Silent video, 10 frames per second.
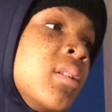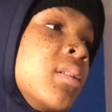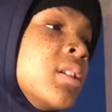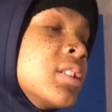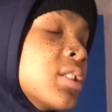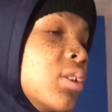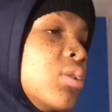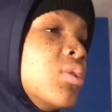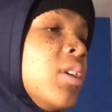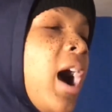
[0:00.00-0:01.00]
So
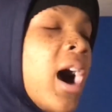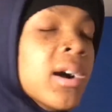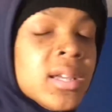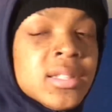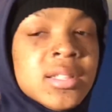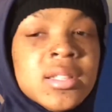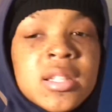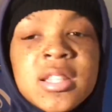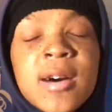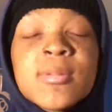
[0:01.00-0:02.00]
August,
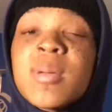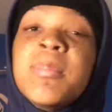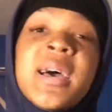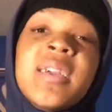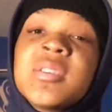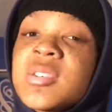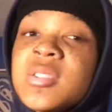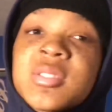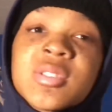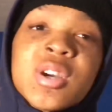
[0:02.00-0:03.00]
that when the bangers gonna
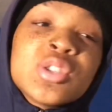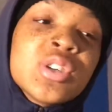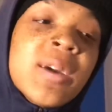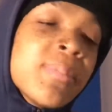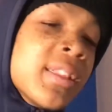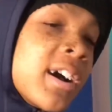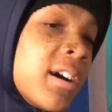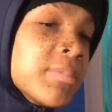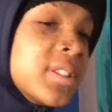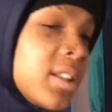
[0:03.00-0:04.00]
start dropping, y'all.
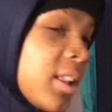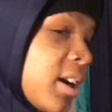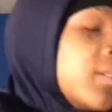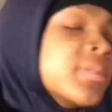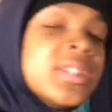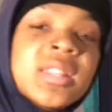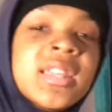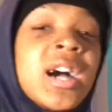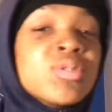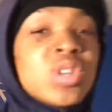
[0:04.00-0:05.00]
I'm telling y'all. I'm telling y'all,
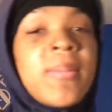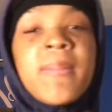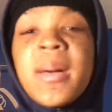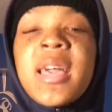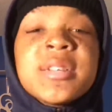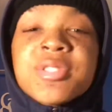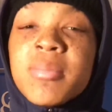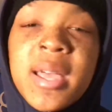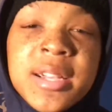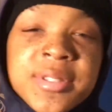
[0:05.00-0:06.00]
I'm dropping bangers on
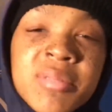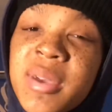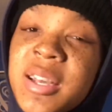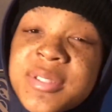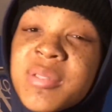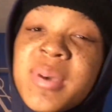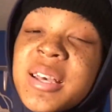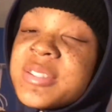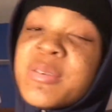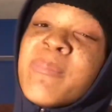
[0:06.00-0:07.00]
bangers on bangers on
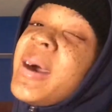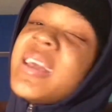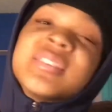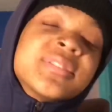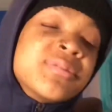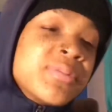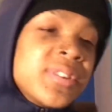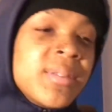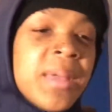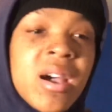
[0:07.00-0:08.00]
bangers on bangers. You
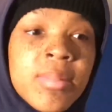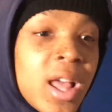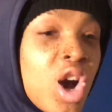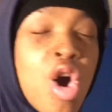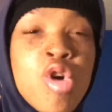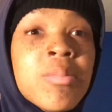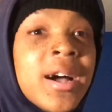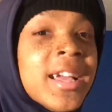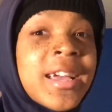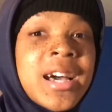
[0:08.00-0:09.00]
feel me? I'll be like, oh my
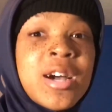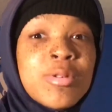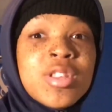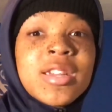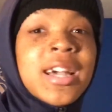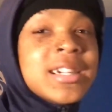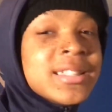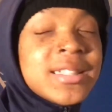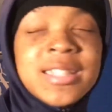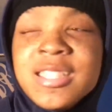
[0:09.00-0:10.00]
god, what done got
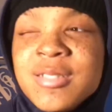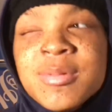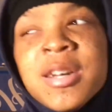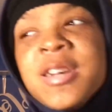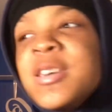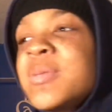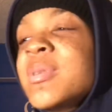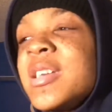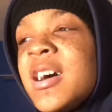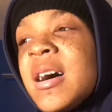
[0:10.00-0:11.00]
into him? But
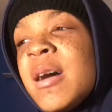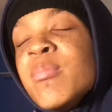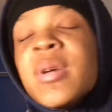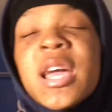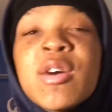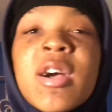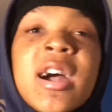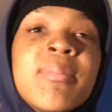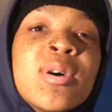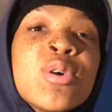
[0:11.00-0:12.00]
yeah, I'm being
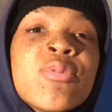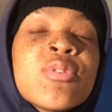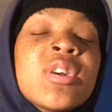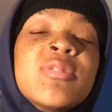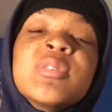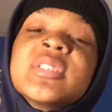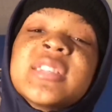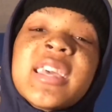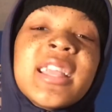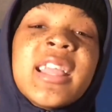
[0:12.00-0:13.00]
grind mode for real once I
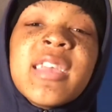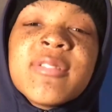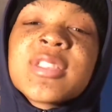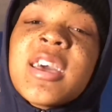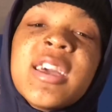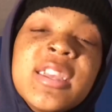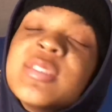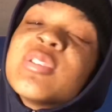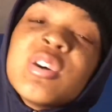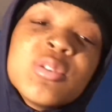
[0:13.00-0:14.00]
get everything, you
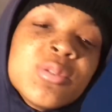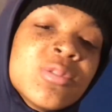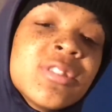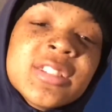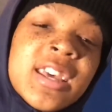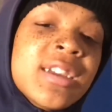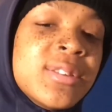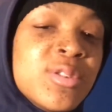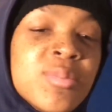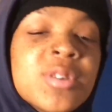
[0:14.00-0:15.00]
know. Once I can do
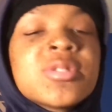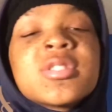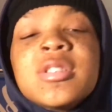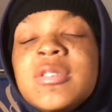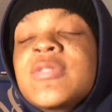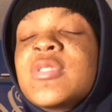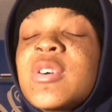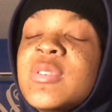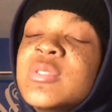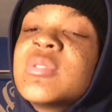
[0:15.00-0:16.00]
more stuff, you know,
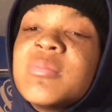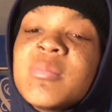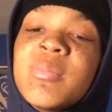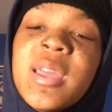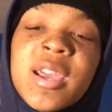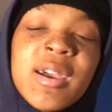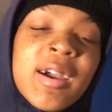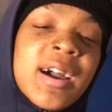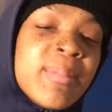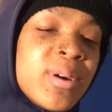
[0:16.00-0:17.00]
being
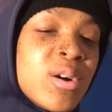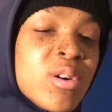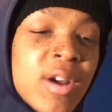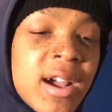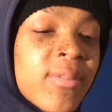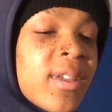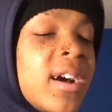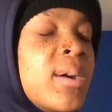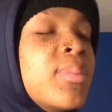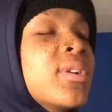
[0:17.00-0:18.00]
grind mode, grind for
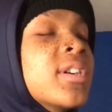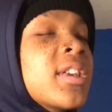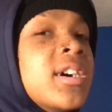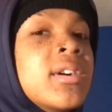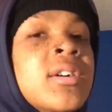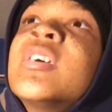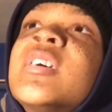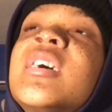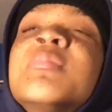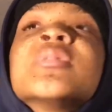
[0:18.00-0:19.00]
y'all boy,
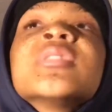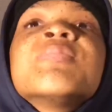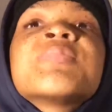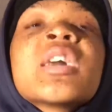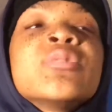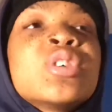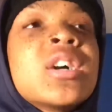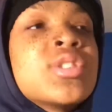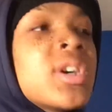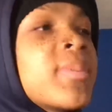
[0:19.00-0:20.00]
I'm a, I'm trying
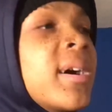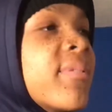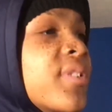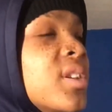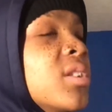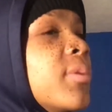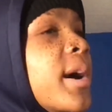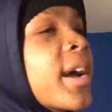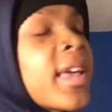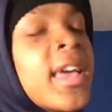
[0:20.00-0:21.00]
to drop out a video where I
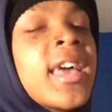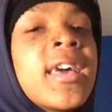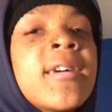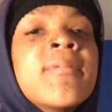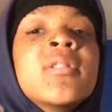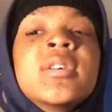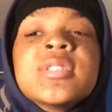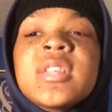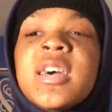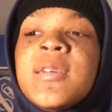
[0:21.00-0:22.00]
can, cause
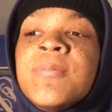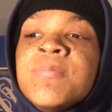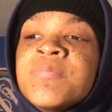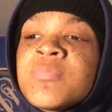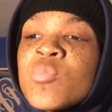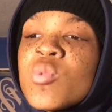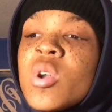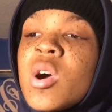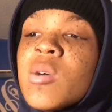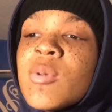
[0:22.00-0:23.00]
like
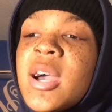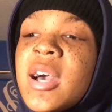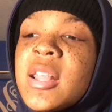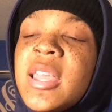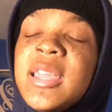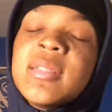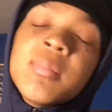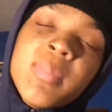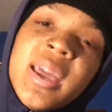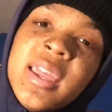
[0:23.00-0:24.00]
around the end of
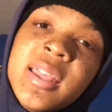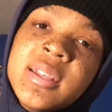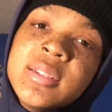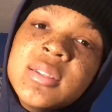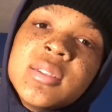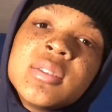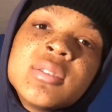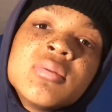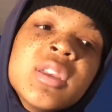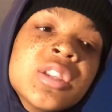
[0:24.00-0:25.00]
May,
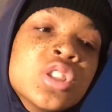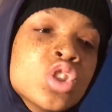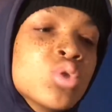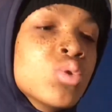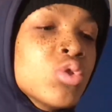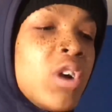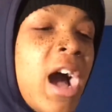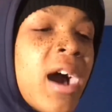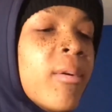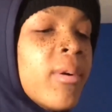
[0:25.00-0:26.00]
in June,
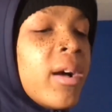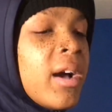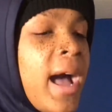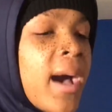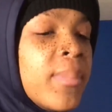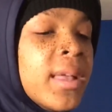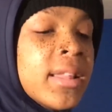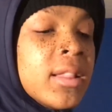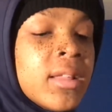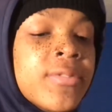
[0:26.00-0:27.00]
I'll I'll be in the
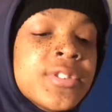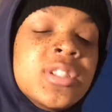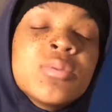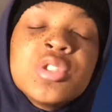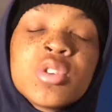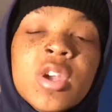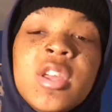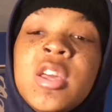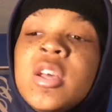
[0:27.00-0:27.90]
London for six weeks straight.